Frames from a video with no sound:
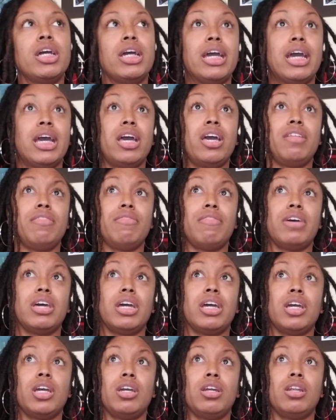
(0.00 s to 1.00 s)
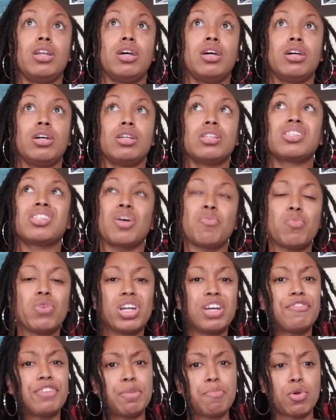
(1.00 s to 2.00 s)
And then somewhat
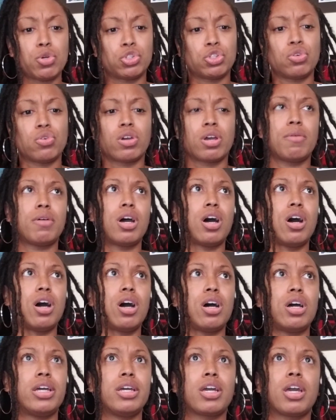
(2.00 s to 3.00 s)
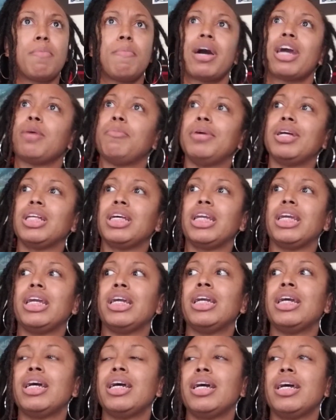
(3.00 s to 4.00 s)
of an emotional
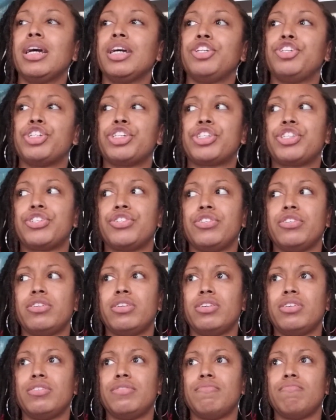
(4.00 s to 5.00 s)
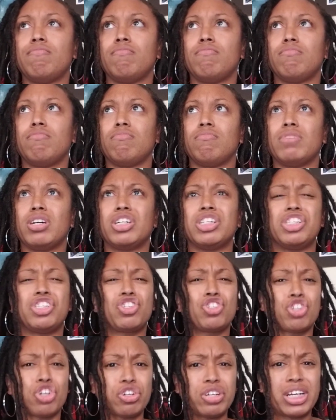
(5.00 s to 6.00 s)
incompatibility, just on
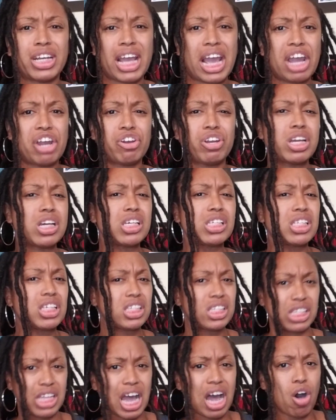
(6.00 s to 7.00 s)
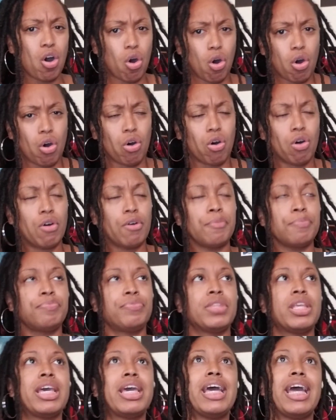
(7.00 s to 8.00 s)
certain areas. It's not all.
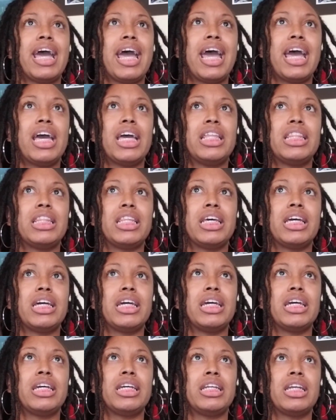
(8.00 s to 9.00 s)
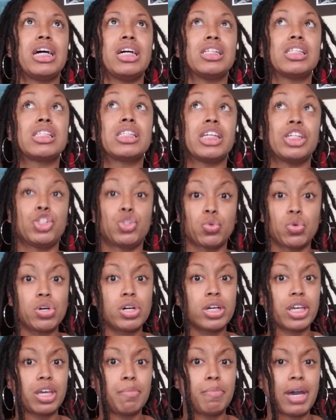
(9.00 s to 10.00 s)
And then a sensual
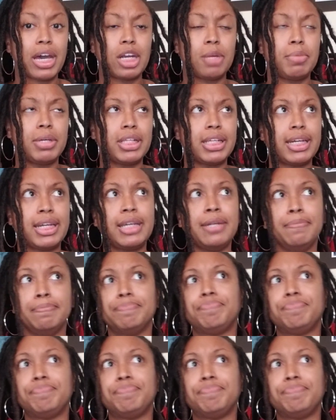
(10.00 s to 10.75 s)
incompatibility.